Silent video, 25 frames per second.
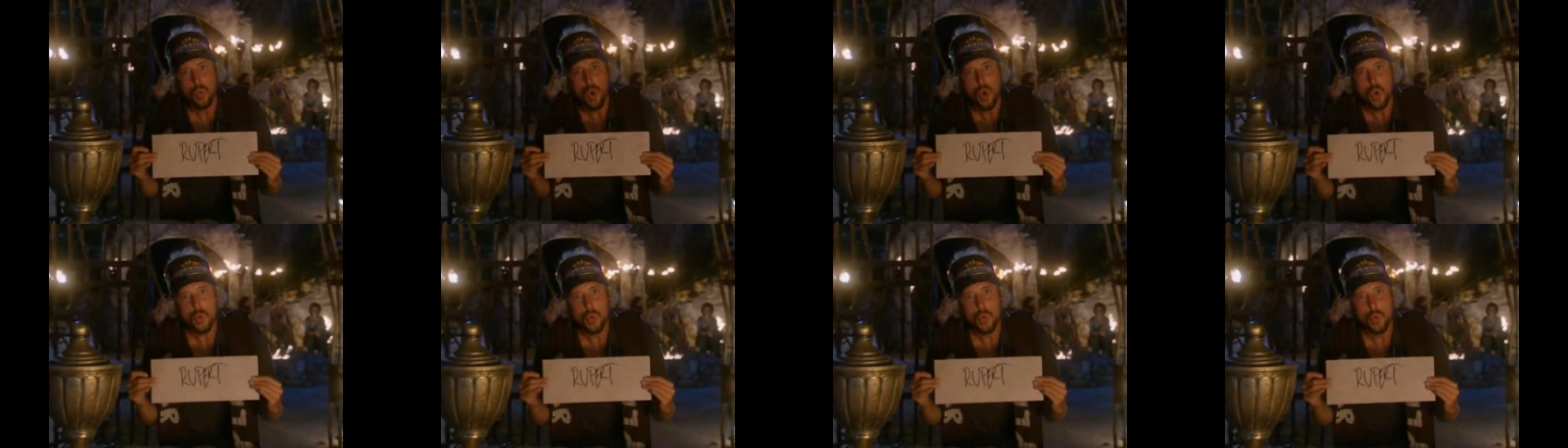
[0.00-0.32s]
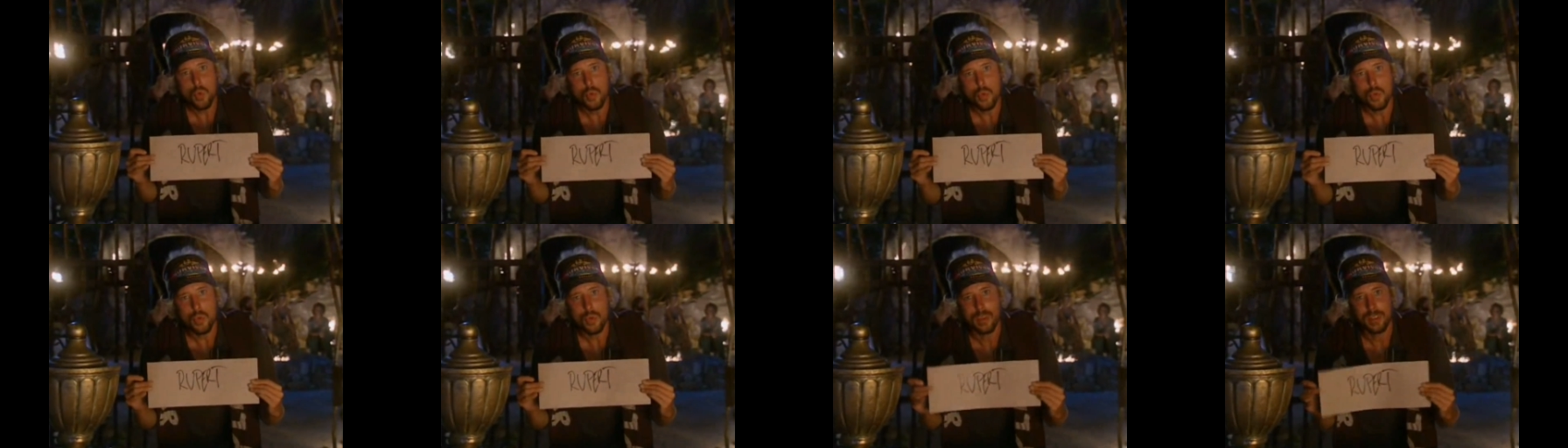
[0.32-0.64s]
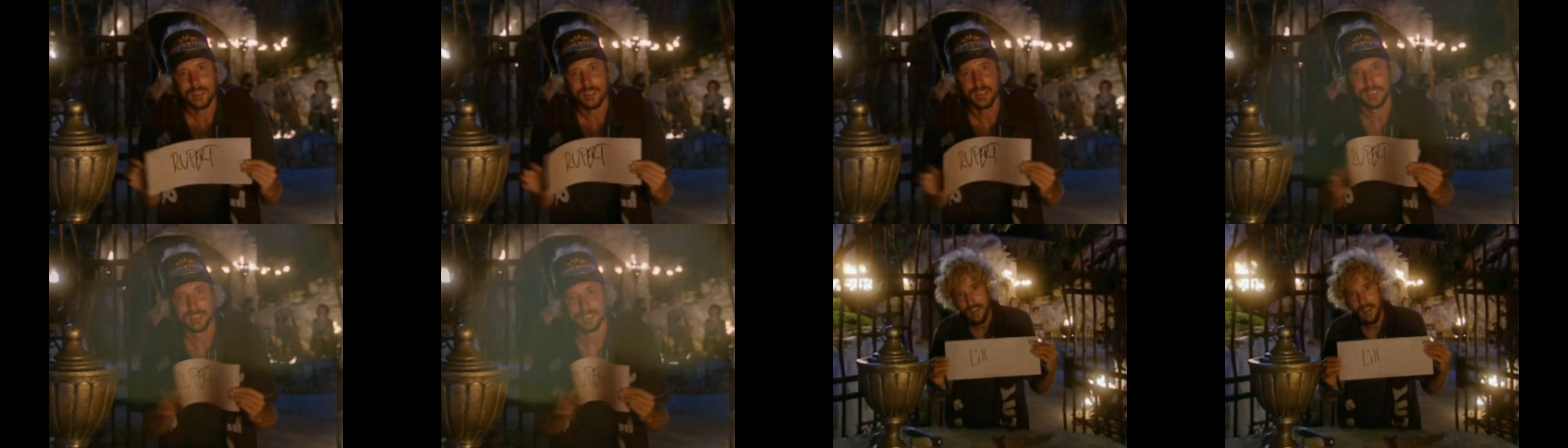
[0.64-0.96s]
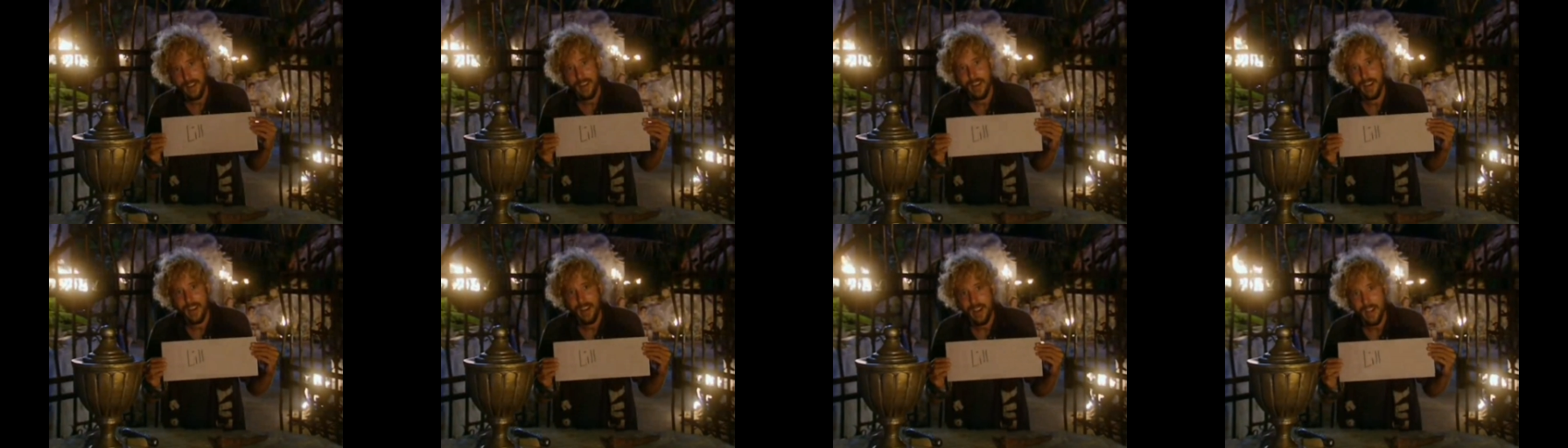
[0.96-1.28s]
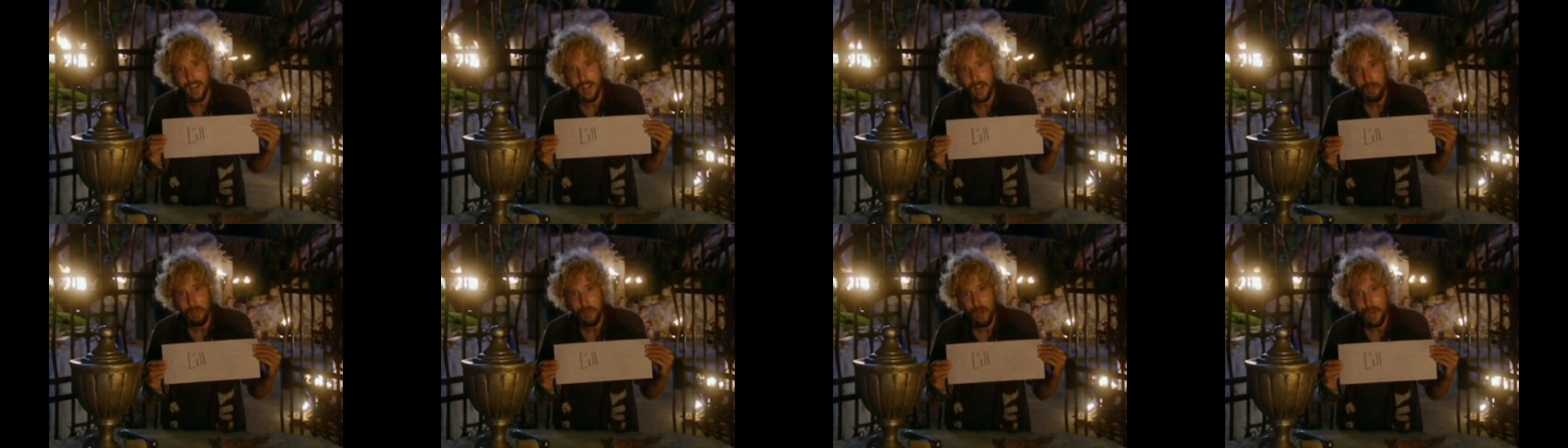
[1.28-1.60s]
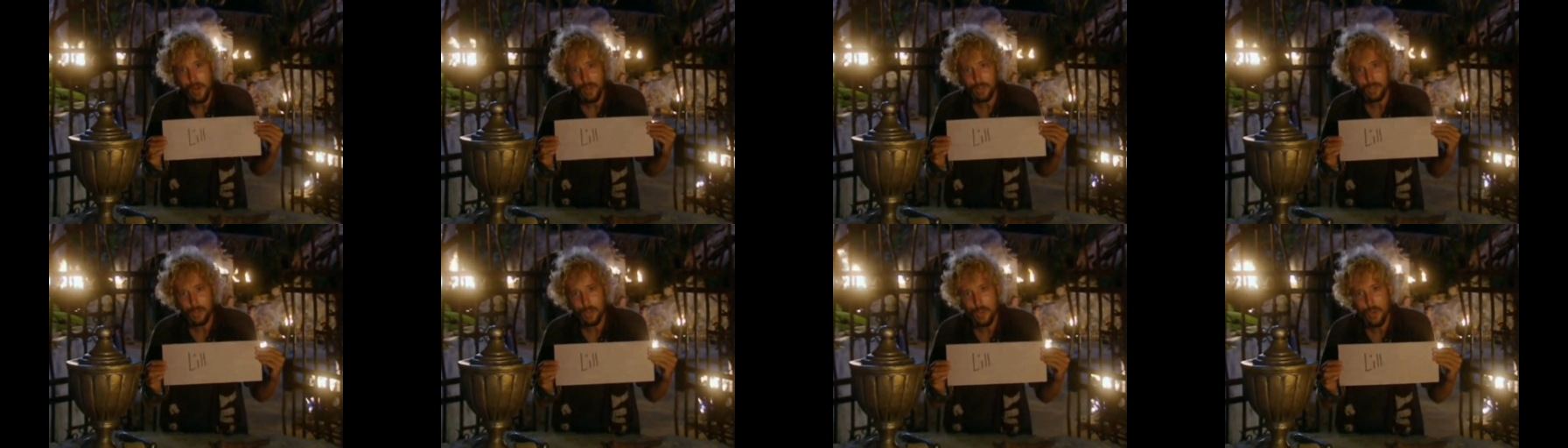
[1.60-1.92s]
Woo! I'm
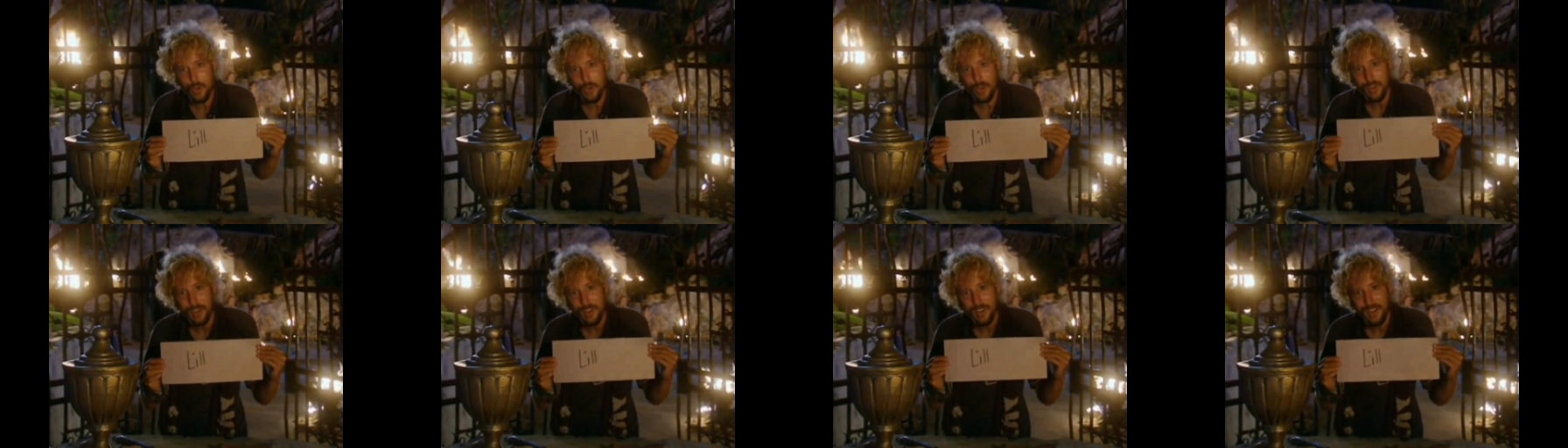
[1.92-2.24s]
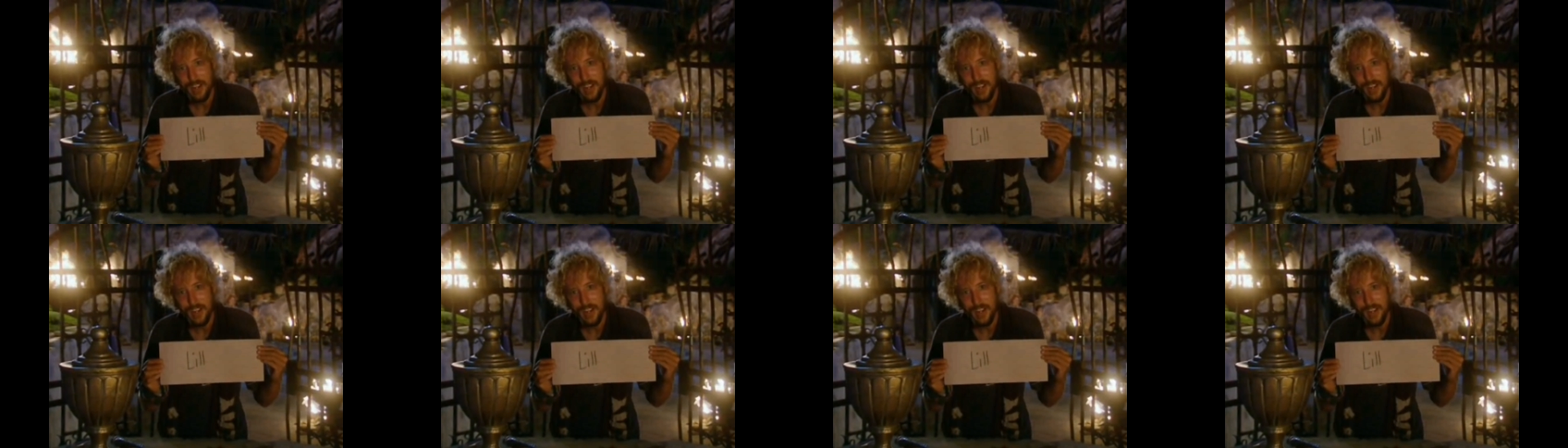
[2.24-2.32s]
hardcore,